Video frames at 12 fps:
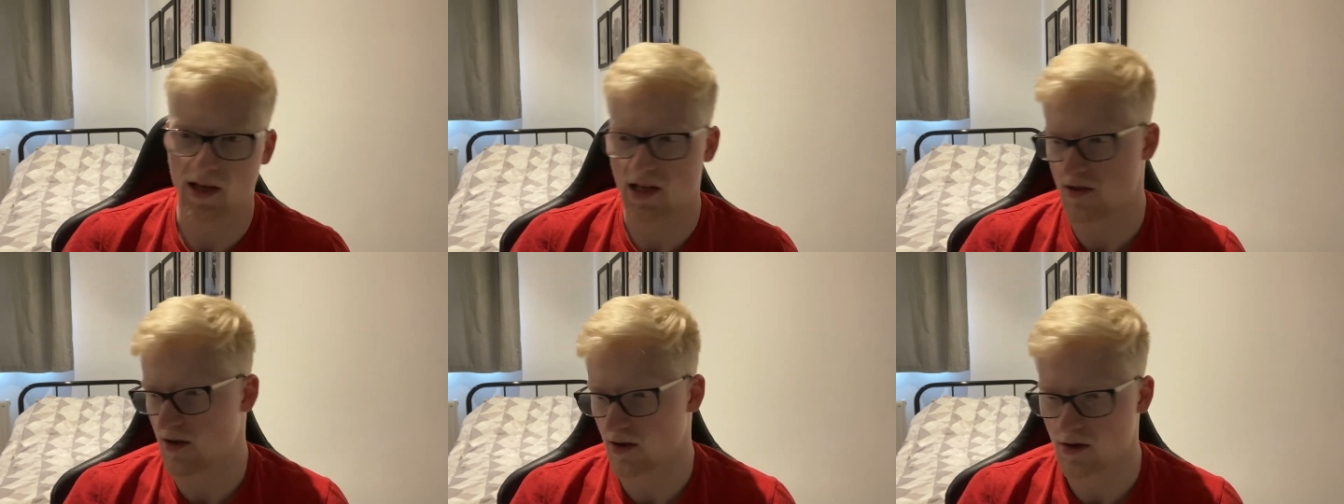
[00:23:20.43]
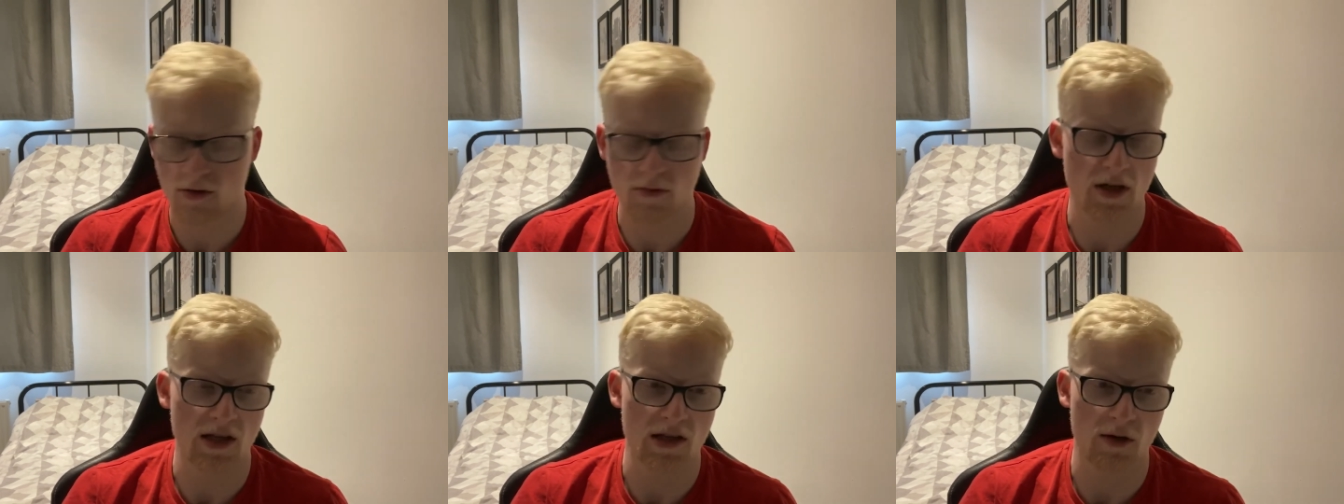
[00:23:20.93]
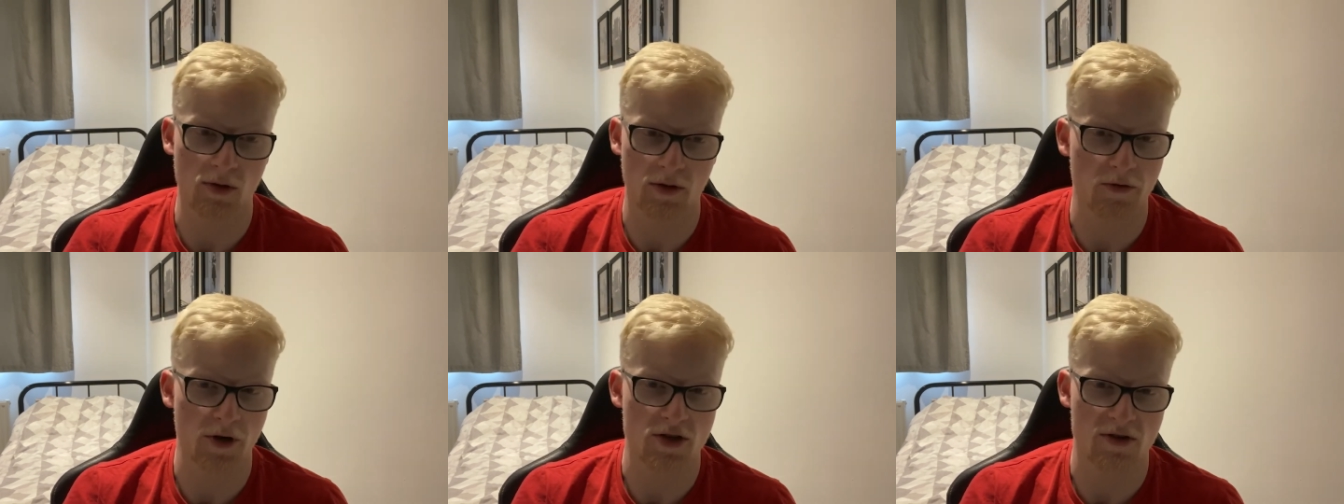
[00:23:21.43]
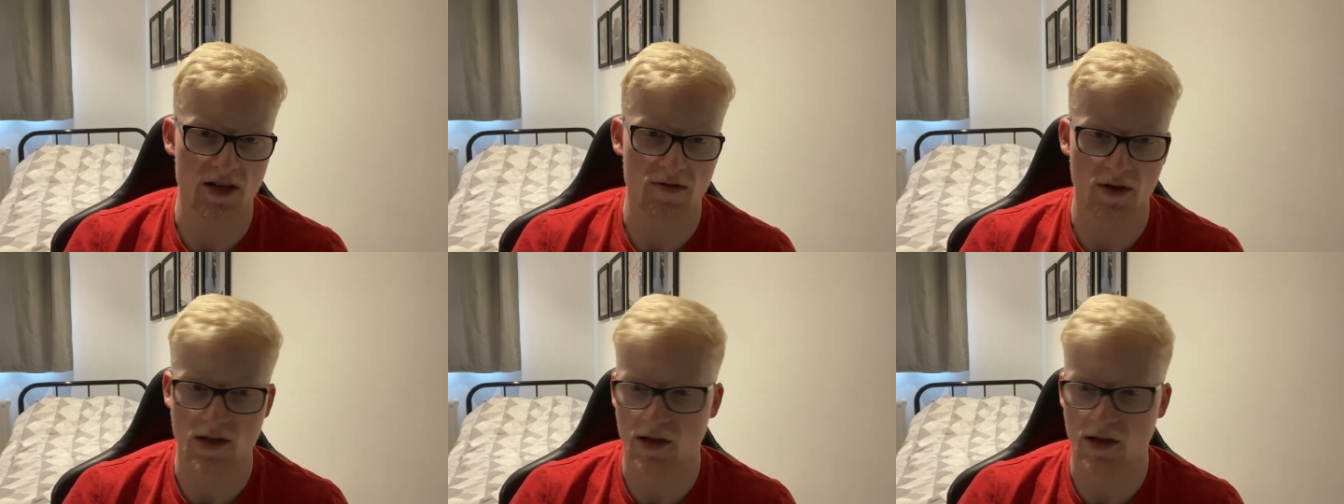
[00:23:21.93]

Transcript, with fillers: And he signed a two-year deal on a free transfer.